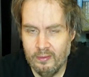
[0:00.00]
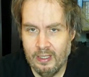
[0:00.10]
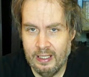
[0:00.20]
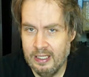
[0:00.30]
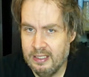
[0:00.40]

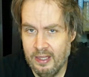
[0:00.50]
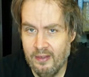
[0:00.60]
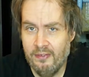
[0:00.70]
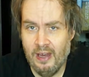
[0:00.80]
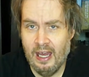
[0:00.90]
like I said,
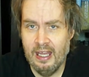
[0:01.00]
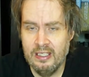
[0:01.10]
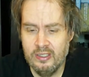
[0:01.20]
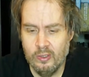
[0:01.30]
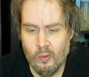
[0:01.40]
the
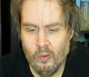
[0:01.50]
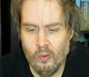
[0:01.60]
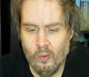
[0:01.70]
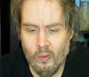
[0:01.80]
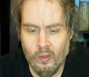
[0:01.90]
Fonz
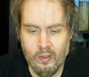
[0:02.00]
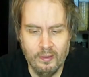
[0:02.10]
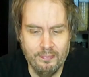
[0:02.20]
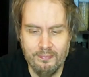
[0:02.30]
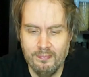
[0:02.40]
or